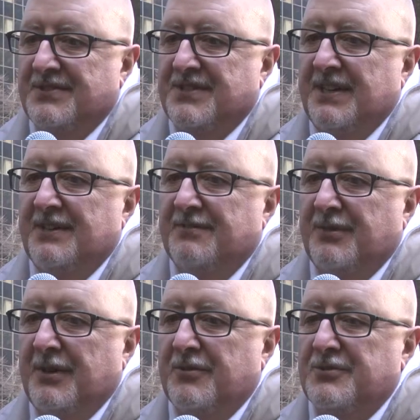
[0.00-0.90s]
son of
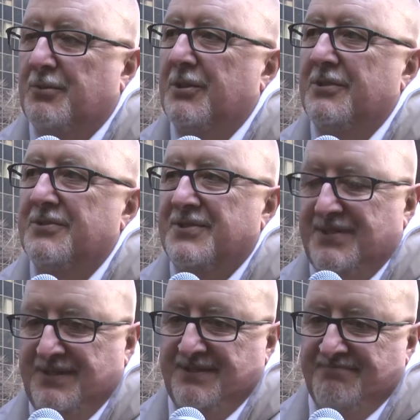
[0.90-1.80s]
one of those
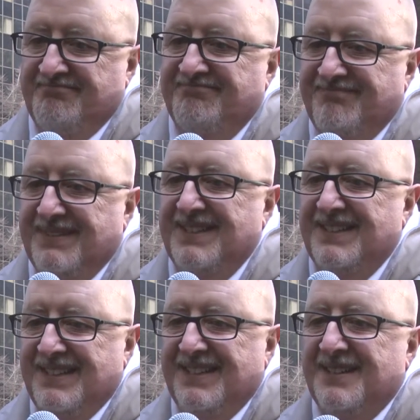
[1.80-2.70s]
workers.
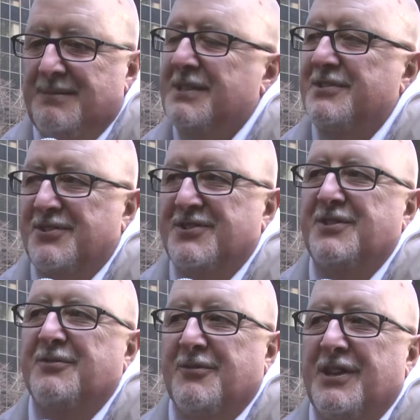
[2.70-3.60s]
The message is
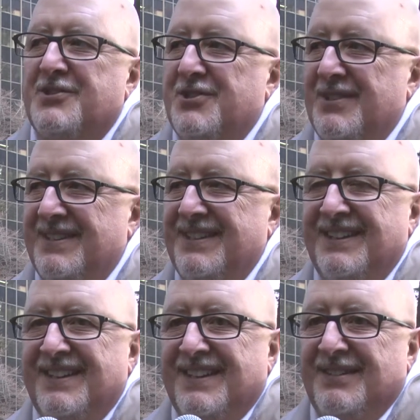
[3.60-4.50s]
still fresh.
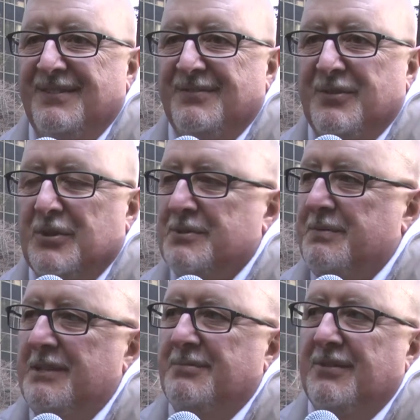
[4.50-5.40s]
For those
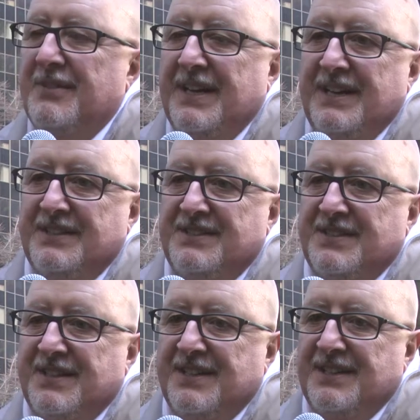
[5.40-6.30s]
people
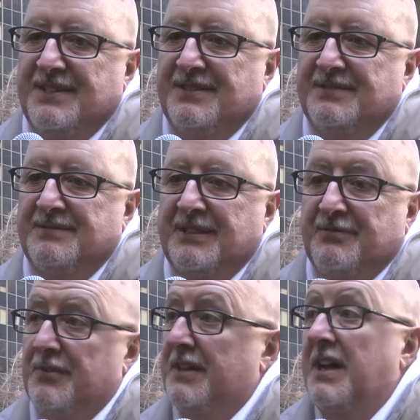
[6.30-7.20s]
that, and
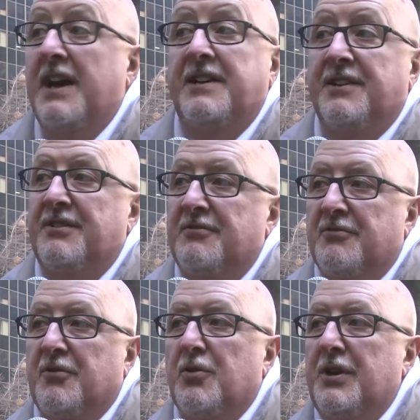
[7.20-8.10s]
for the
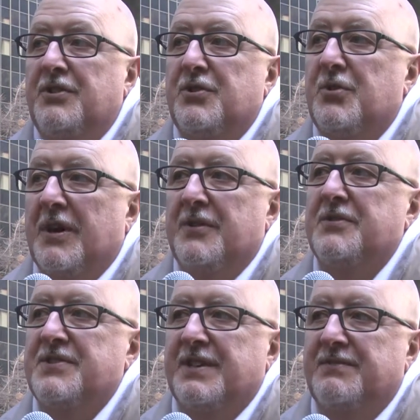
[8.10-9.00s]
942
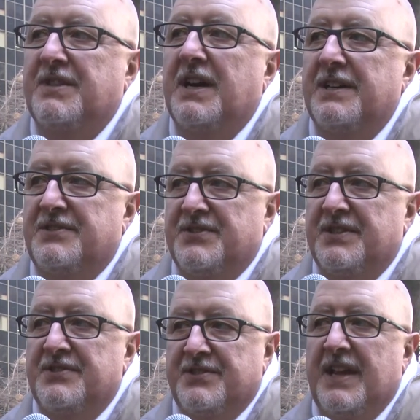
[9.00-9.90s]
others that have died
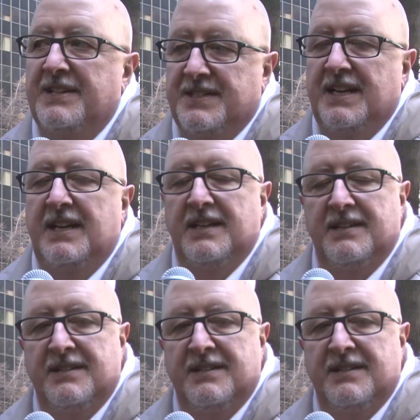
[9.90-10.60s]
since that day,